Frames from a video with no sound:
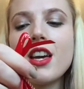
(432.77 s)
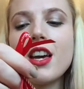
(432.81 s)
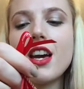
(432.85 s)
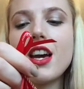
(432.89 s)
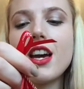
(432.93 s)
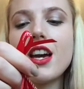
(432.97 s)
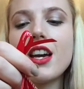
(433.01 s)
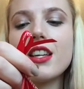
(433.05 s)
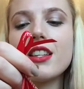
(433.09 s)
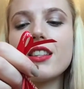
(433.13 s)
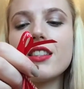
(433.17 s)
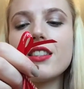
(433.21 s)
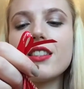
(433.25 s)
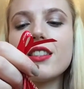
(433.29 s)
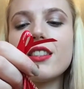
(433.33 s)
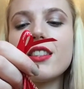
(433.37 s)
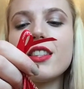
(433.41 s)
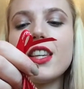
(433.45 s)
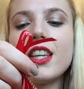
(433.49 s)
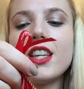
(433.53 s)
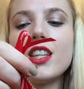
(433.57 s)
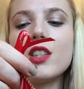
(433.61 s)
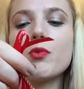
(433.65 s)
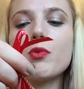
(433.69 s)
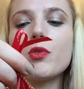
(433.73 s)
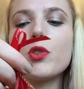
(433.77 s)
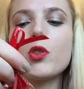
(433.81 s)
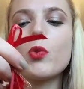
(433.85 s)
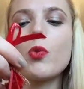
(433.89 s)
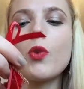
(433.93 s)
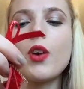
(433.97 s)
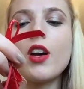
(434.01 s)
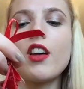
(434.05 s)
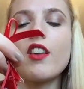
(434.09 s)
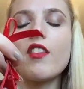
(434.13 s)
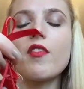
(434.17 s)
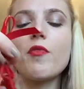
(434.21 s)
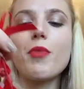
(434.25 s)
And these were
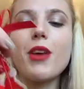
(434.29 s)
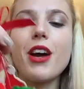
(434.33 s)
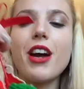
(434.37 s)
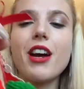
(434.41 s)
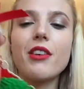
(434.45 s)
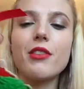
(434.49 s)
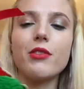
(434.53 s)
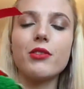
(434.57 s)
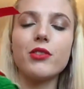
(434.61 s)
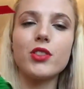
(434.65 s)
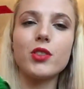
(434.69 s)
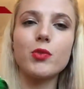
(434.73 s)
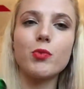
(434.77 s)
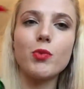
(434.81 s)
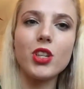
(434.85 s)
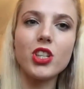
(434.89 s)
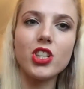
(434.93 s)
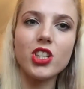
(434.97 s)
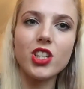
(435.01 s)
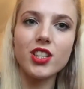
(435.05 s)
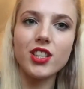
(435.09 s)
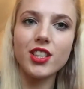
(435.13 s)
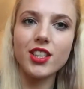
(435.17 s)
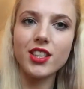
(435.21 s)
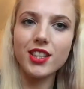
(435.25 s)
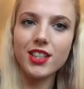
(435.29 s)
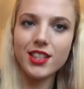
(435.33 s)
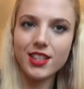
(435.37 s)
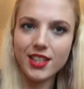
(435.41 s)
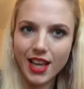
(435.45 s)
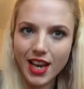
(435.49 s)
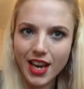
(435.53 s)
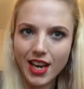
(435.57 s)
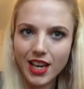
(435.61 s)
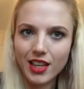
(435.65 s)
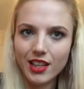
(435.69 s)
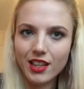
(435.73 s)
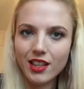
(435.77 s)
£12, which is
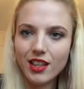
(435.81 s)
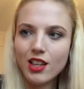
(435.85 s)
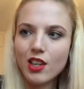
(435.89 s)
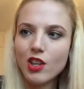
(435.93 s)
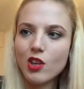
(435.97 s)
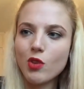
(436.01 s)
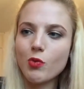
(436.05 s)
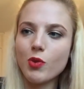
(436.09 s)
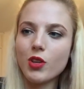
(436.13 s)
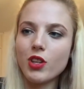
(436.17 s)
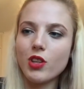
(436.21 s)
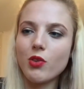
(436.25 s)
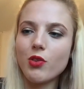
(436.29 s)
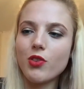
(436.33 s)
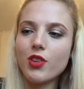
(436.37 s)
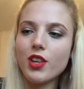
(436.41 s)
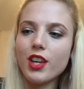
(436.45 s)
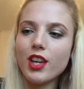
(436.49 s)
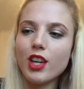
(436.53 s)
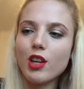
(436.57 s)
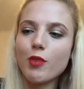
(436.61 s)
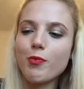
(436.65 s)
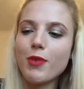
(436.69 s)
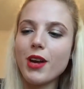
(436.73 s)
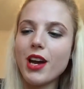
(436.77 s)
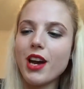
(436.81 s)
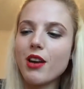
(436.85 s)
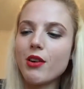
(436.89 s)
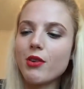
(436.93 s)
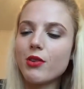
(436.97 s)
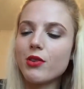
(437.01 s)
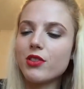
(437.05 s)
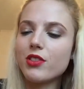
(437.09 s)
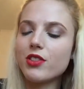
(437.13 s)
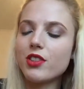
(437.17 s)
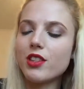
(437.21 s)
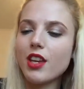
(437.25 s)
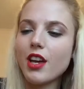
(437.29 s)
insane when you think
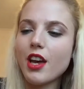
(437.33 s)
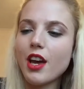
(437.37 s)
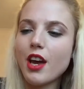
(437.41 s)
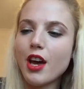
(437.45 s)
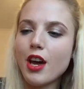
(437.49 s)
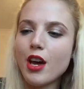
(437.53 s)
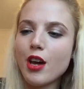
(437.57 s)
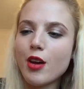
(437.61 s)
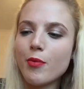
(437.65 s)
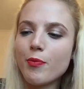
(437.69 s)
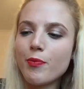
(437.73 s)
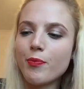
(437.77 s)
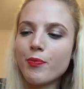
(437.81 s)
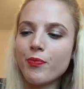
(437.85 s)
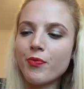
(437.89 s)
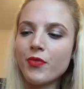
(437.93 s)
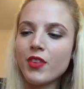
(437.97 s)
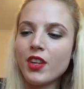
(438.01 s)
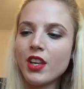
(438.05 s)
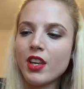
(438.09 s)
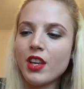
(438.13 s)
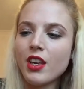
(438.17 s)
about, you